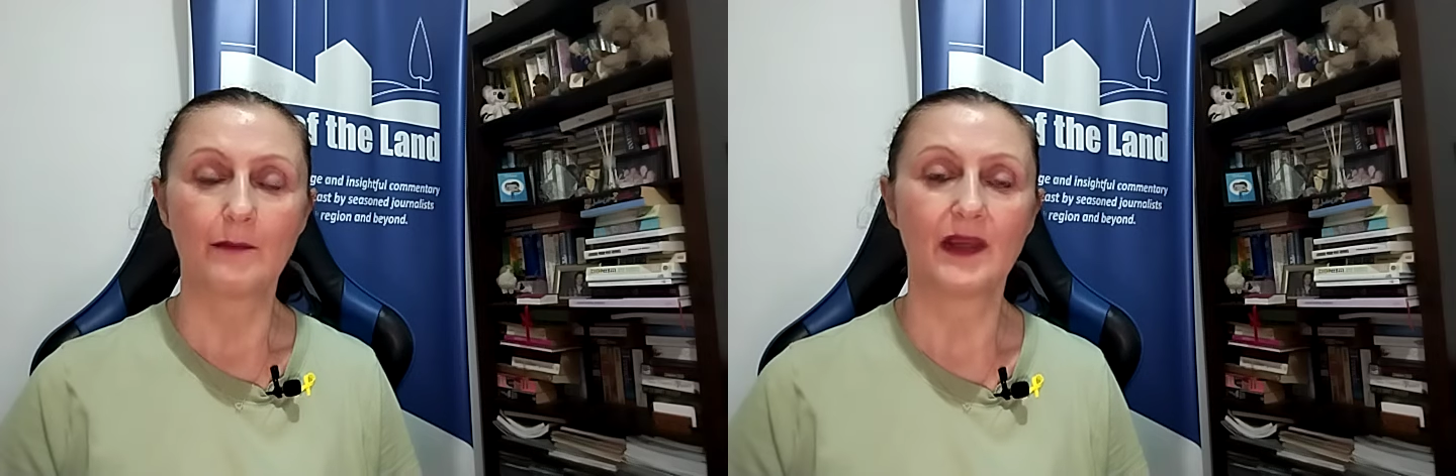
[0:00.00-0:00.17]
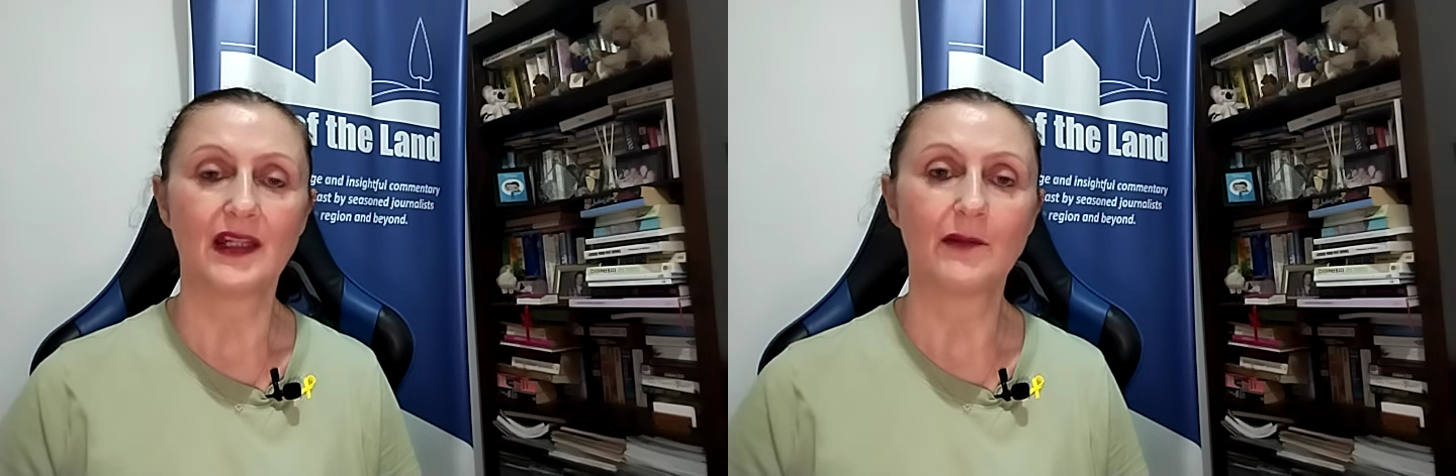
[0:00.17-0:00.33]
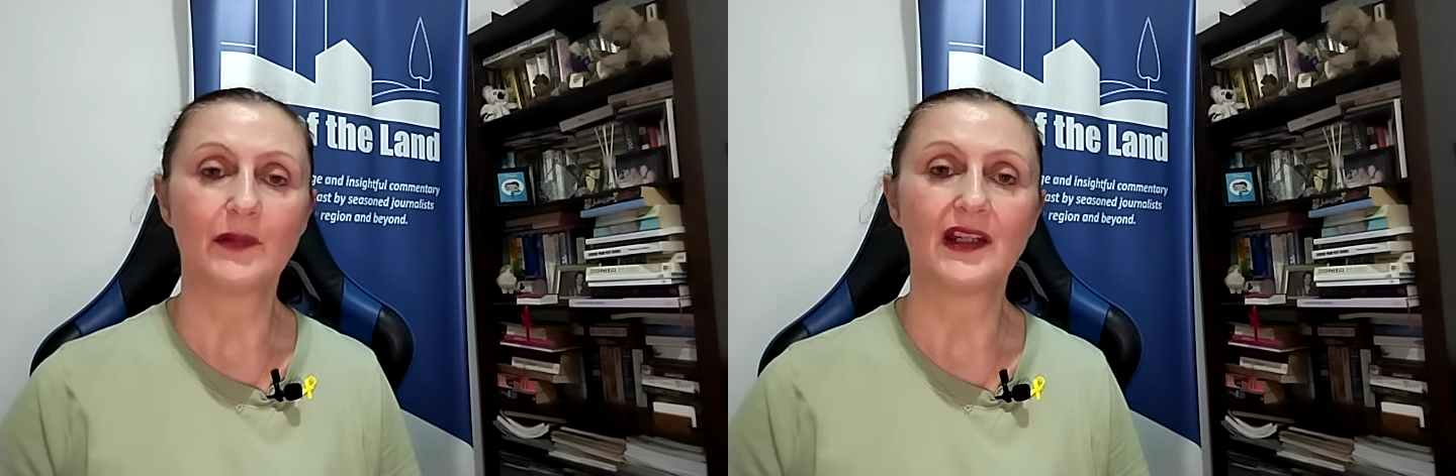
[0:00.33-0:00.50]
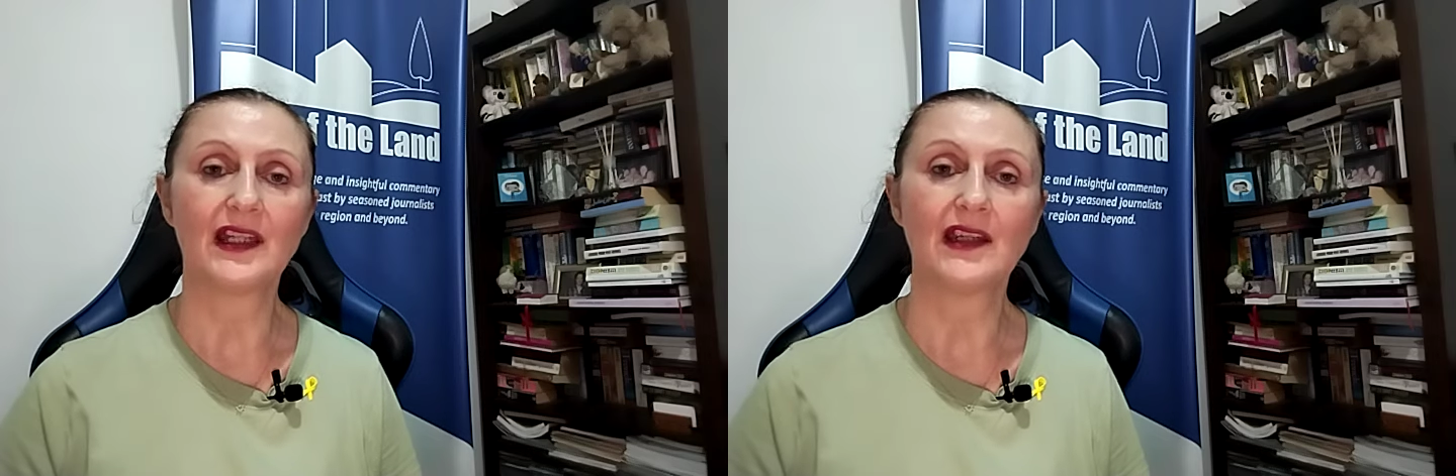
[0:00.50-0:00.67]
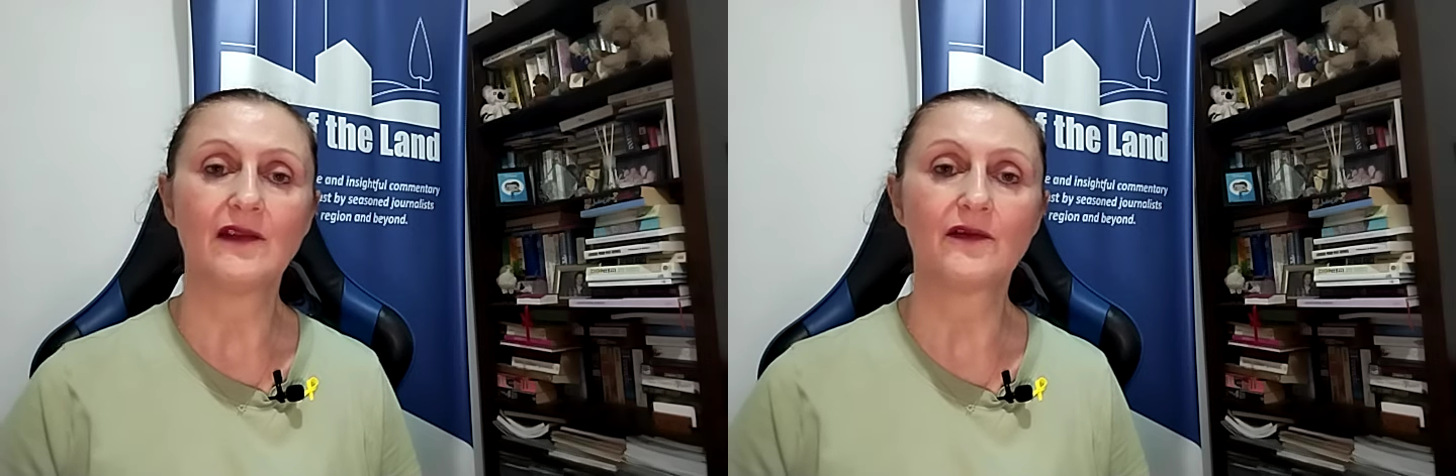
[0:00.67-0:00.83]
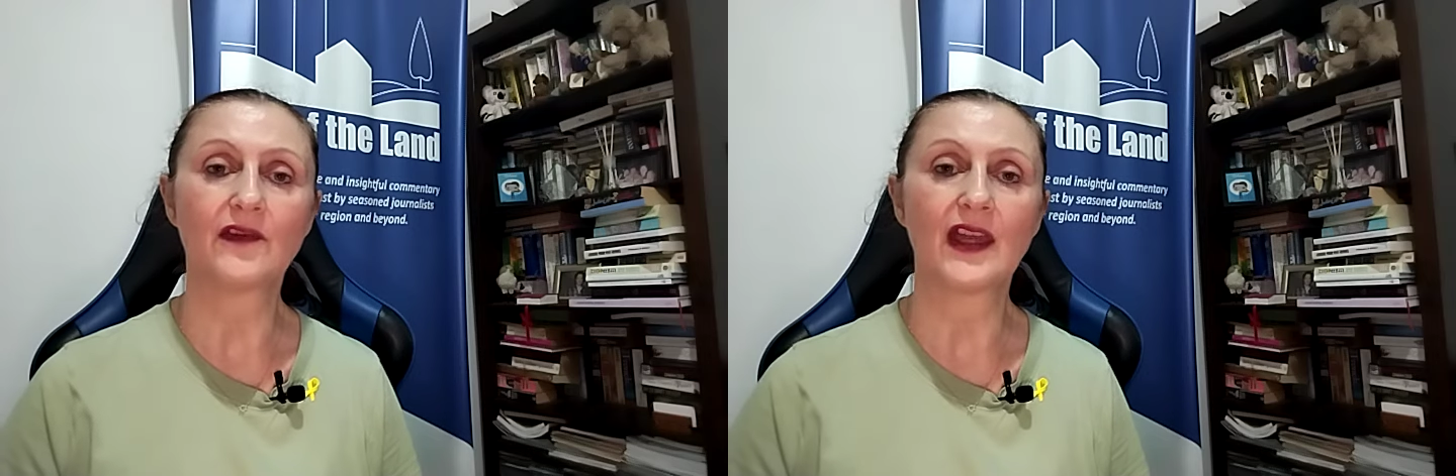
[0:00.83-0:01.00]
Many
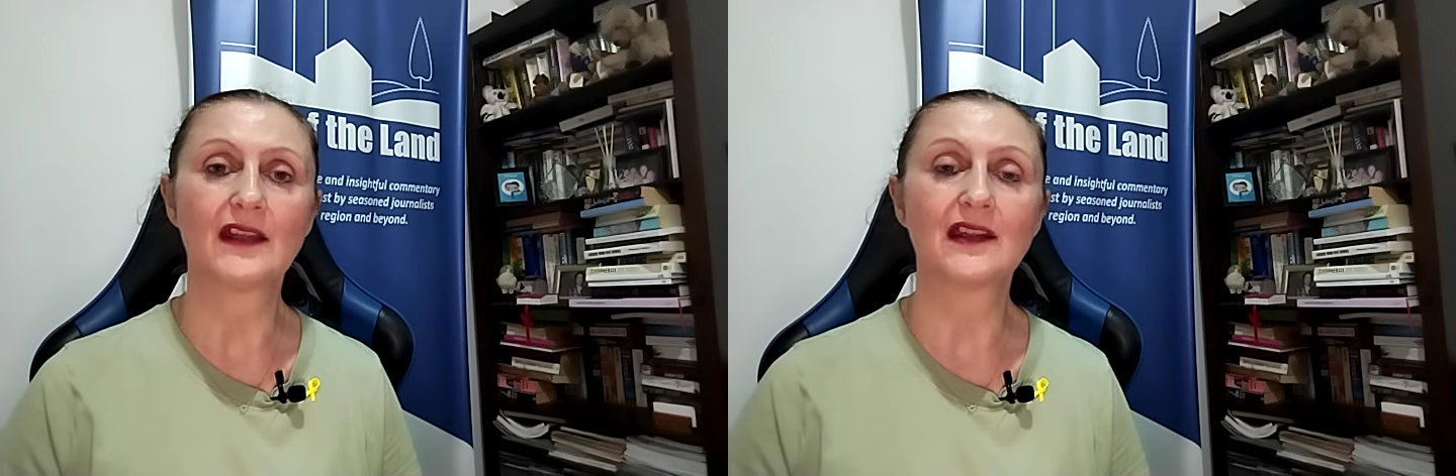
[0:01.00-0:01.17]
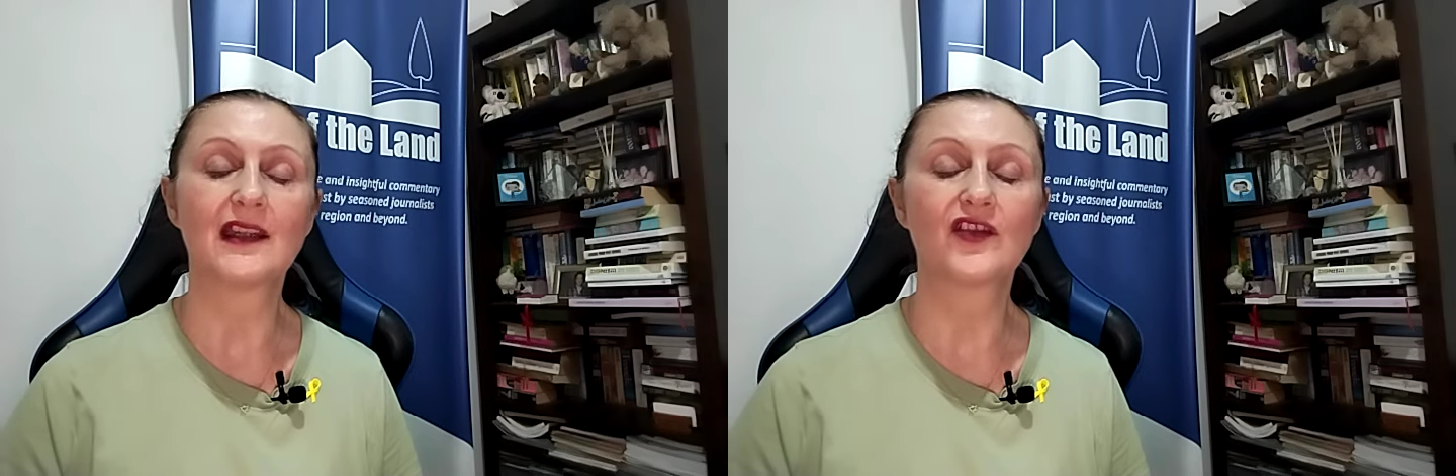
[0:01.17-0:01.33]
believe that